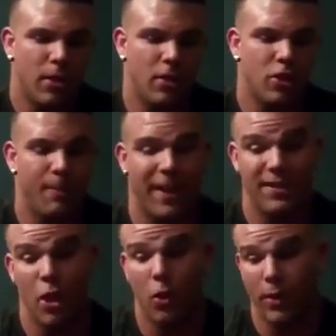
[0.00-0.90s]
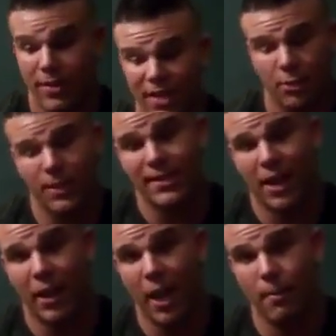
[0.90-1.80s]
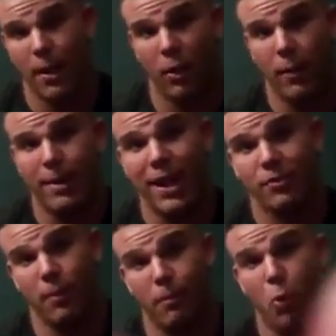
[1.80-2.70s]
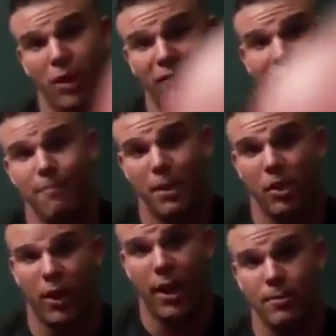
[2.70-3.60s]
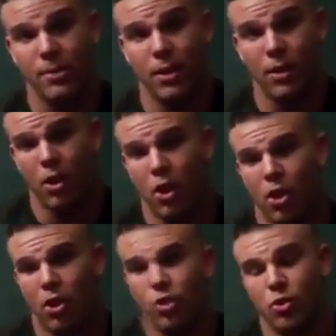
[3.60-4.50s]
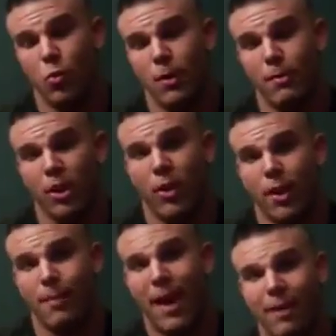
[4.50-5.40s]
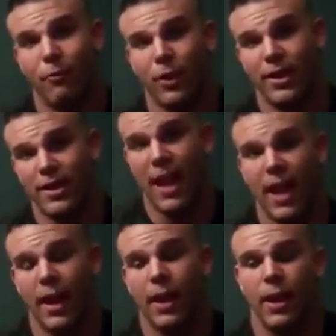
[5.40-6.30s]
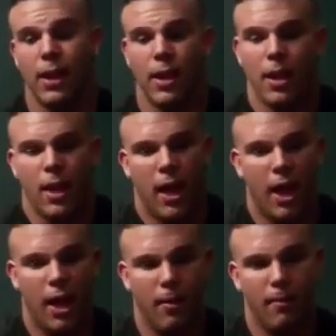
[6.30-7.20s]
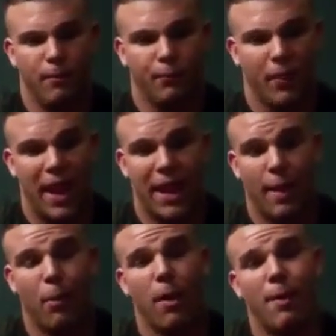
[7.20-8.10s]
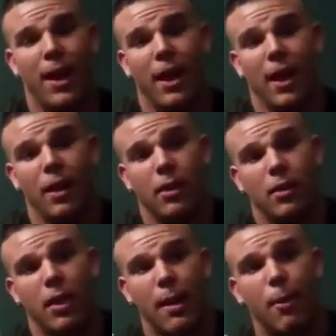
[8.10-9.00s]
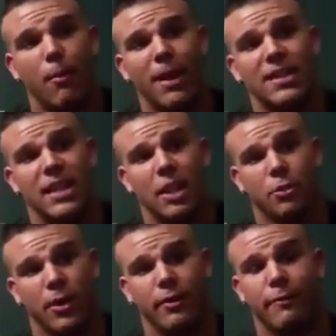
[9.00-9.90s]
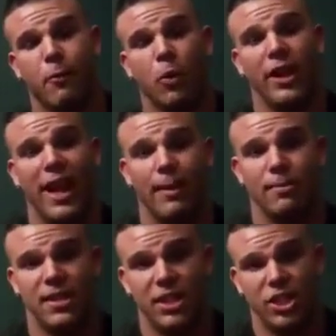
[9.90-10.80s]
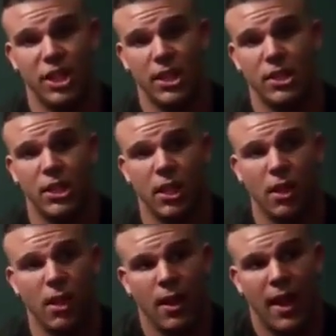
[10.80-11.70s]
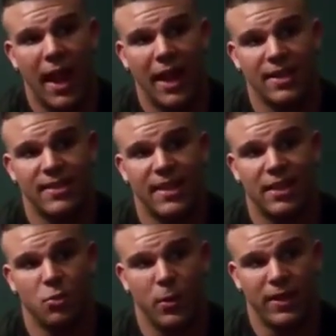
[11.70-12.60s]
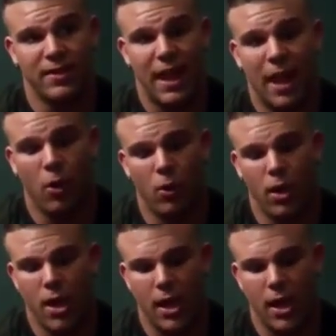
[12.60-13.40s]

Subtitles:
So basically, in 6 weeks out, I up my Arimidex from 0.5 milligrams to 1 milligram every day. And I brought my T3 to 40 mcgs at 6 weeks out.